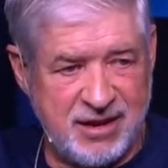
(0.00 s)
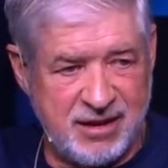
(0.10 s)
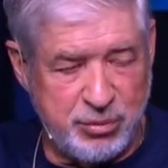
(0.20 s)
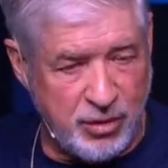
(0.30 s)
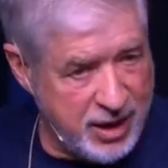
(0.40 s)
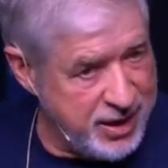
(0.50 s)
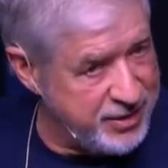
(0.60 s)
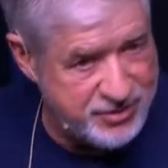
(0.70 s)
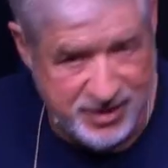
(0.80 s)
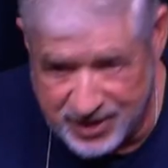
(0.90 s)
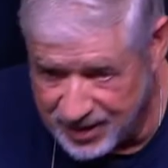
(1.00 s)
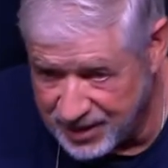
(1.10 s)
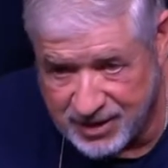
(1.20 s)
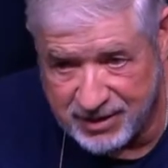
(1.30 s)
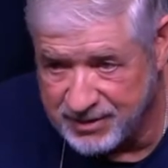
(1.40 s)
Praise
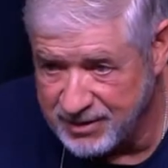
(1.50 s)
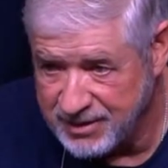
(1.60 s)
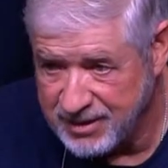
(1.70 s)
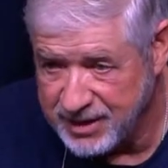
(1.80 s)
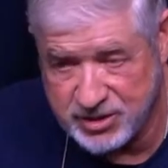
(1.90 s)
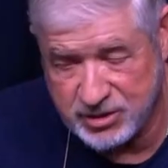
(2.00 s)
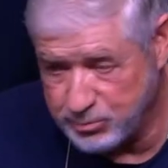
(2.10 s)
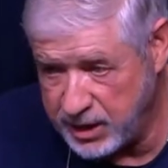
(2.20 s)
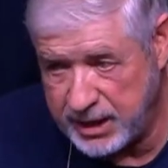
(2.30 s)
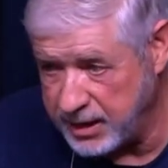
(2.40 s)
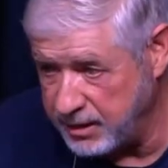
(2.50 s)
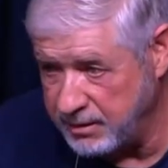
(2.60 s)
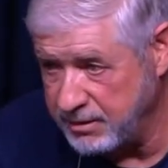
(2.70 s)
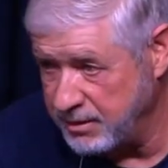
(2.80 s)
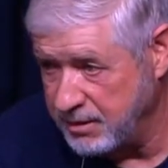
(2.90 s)
God. This is big.
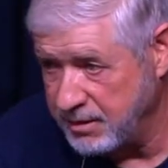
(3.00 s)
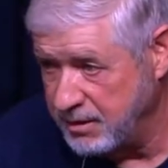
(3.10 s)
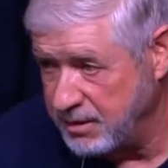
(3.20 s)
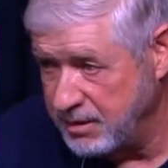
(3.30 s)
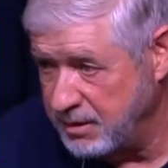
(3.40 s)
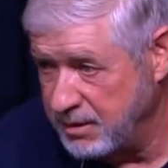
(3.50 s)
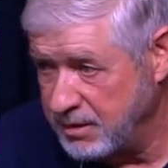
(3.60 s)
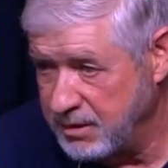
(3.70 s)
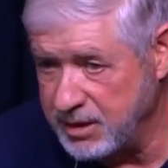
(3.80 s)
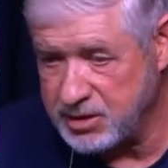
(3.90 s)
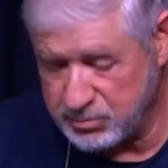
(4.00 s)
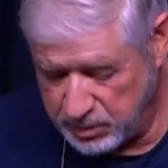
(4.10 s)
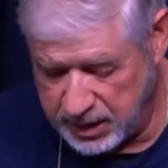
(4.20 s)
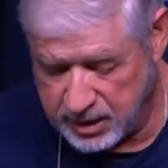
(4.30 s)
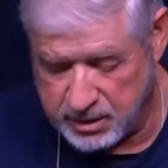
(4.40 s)
This is
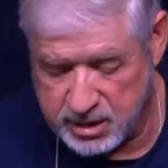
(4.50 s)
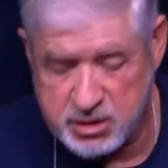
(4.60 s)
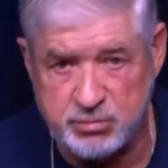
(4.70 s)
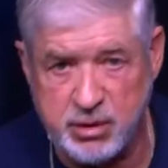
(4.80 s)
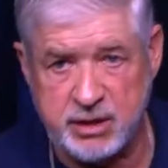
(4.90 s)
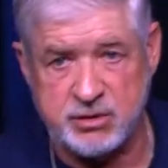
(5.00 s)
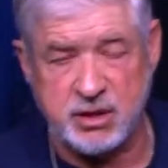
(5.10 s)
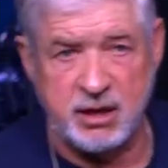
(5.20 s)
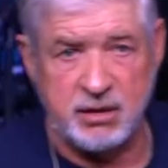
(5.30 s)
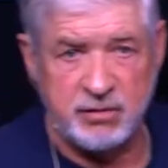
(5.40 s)
big. This is big stuff.